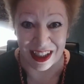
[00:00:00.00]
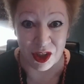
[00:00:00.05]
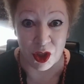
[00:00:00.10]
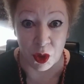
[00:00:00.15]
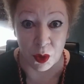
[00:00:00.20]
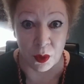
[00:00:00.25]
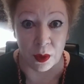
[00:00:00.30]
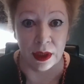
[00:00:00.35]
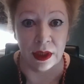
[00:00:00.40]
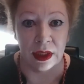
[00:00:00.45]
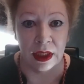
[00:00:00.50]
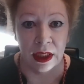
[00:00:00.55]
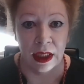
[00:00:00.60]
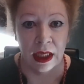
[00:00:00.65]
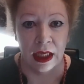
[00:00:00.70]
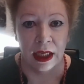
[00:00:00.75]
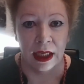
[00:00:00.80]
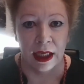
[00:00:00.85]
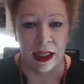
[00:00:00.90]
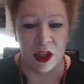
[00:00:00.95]
do it
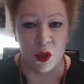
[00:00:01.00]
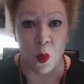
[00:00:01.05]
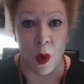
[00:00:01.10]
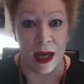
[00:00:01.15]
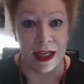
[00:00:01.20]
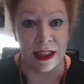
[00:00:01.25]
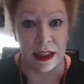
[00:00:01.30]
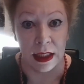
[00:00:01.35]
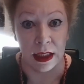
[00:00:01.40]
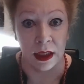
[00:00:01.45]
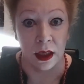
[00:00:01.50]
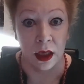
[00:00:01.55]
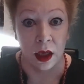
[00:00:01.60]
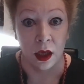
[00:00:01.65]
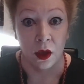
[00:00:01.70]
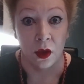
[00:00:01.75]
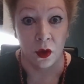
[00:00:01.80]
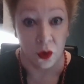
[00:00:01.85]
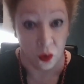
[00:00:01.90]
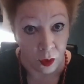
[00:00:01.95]
is wasting
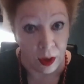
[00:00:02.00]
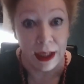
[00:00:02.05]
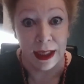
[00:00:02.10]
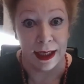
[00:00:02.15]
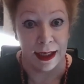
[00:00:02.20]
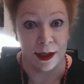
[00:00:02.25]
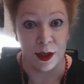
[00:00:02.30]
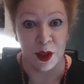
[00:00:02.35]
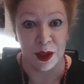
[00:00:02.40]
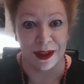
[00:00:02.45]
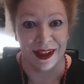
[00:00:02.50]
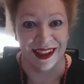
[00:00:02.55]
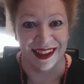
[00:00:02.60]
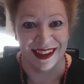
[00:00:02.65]
3 years